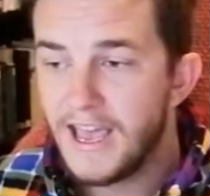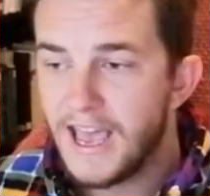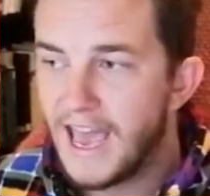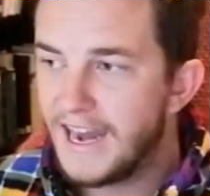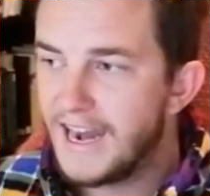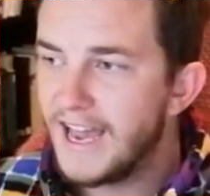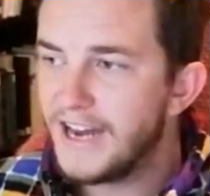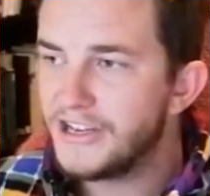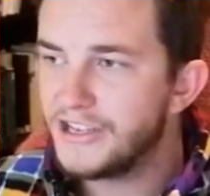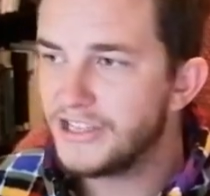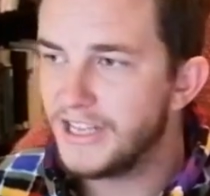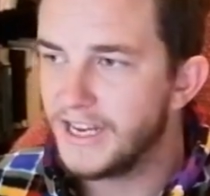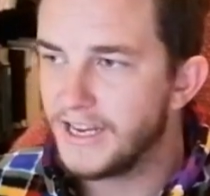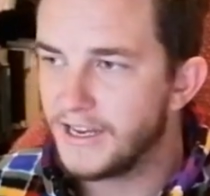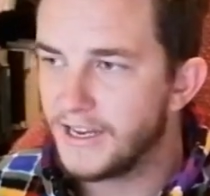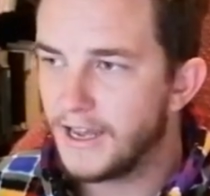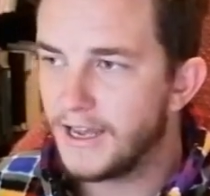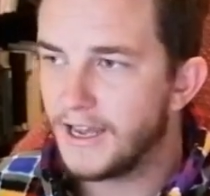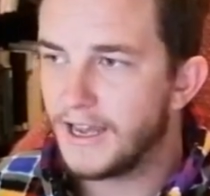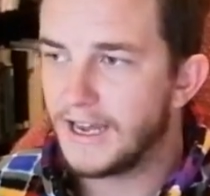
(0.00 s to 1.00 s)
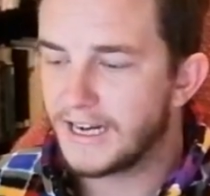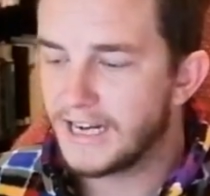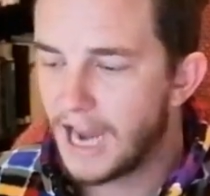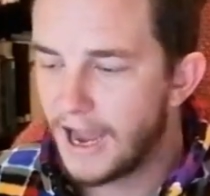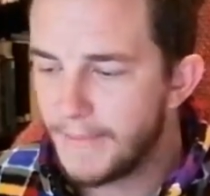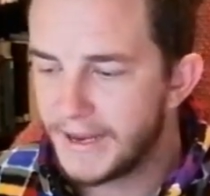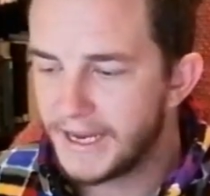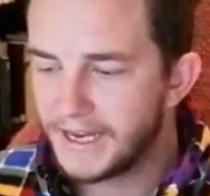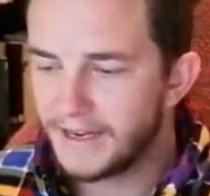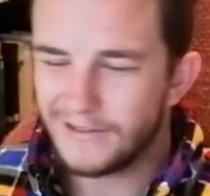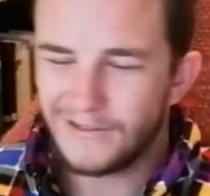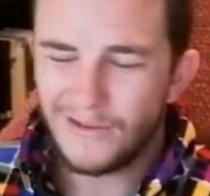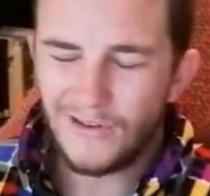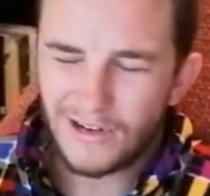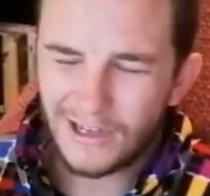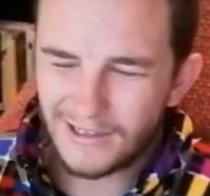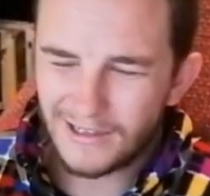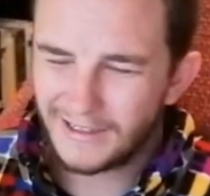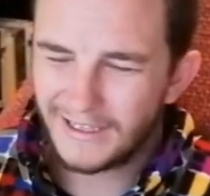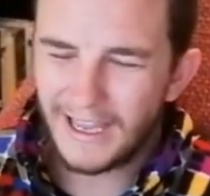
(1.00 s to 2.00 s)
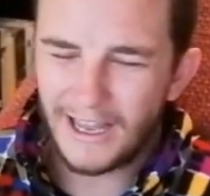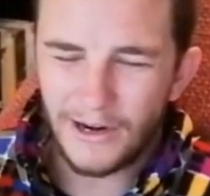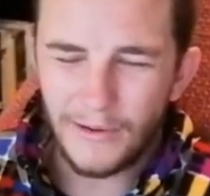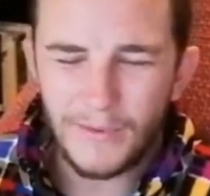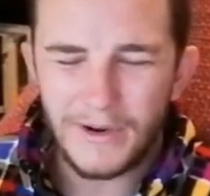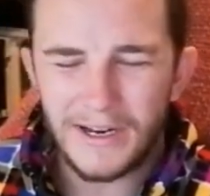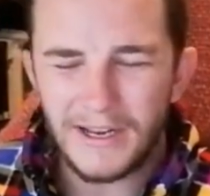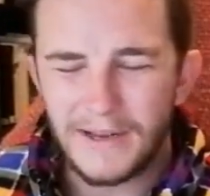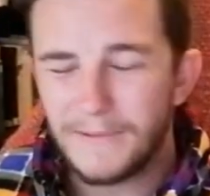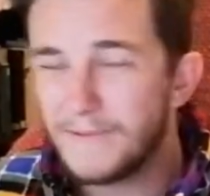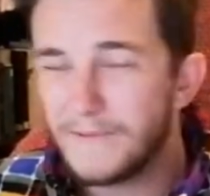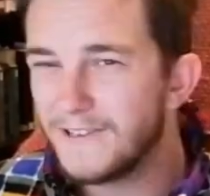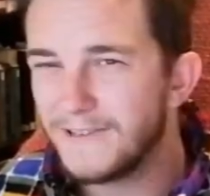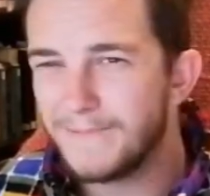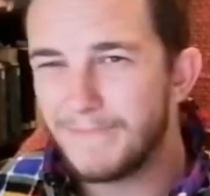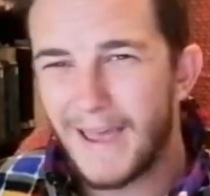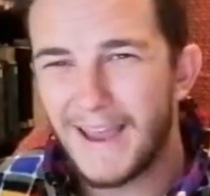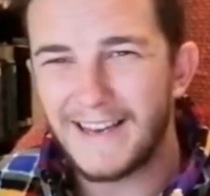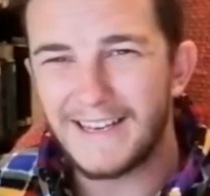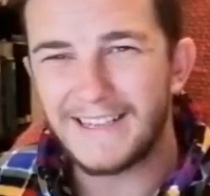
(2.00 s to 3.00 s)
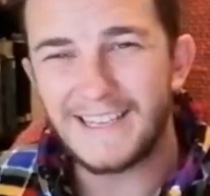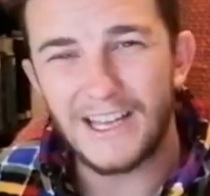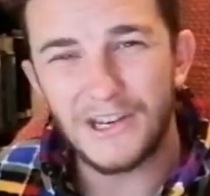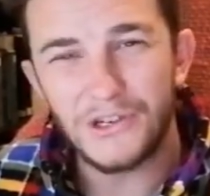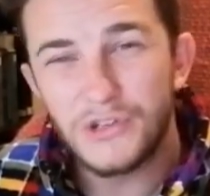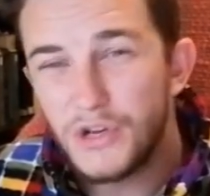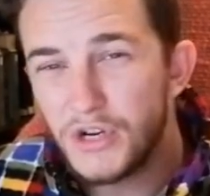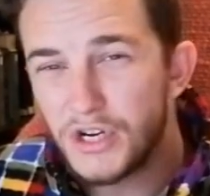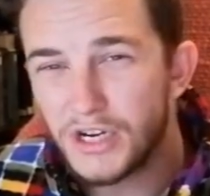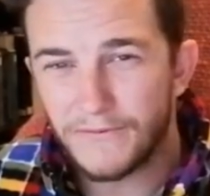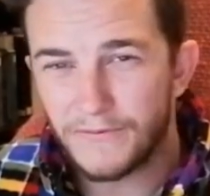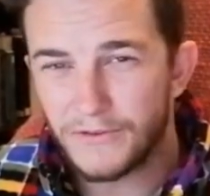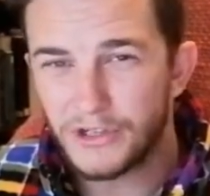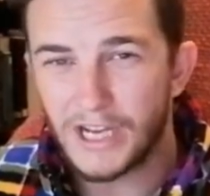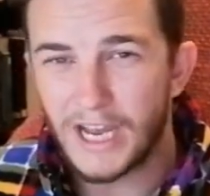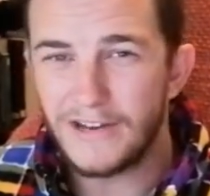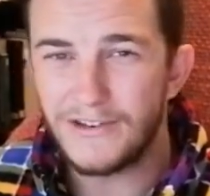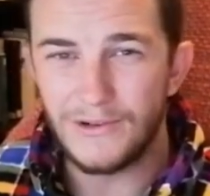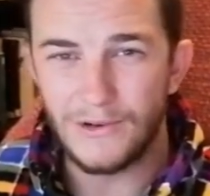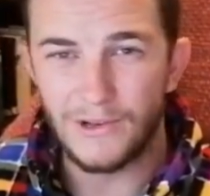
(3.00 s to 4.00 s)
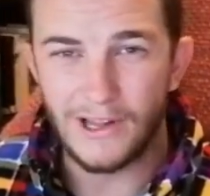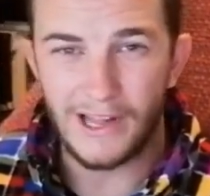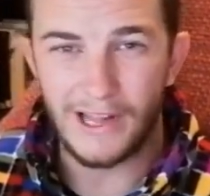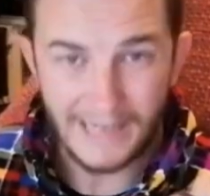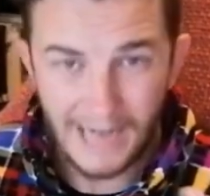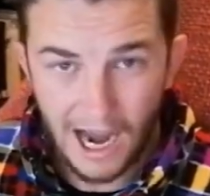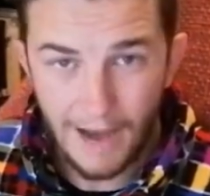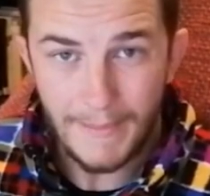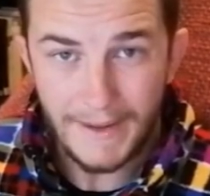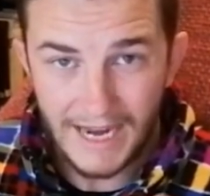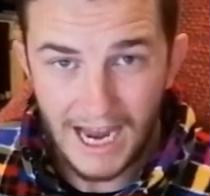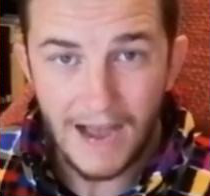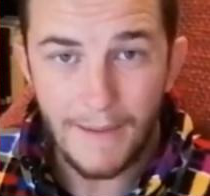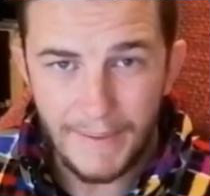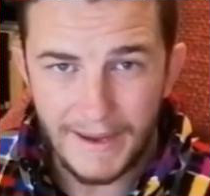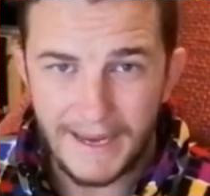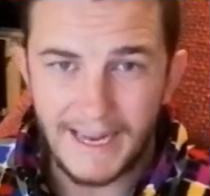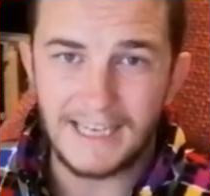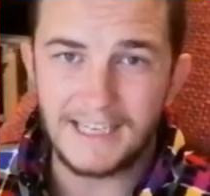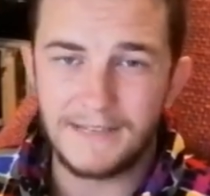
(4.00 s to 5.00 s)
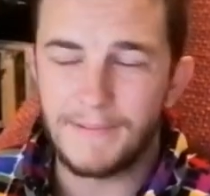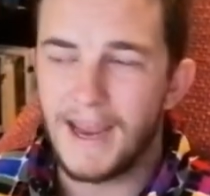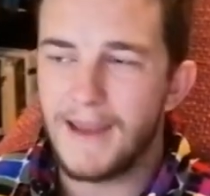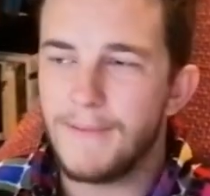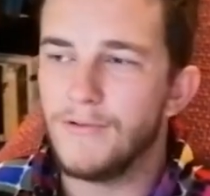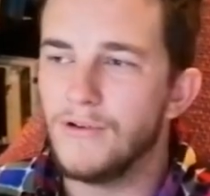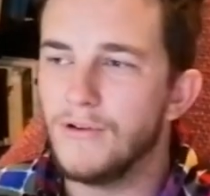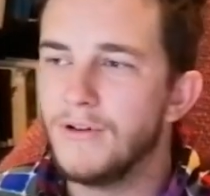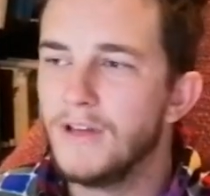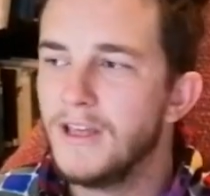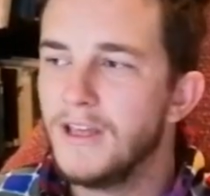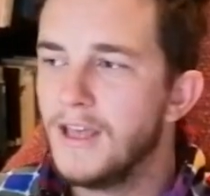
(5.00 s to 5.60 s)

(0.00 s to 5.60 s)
And actually I don't want to make it sound too confrontational, like coming up against people,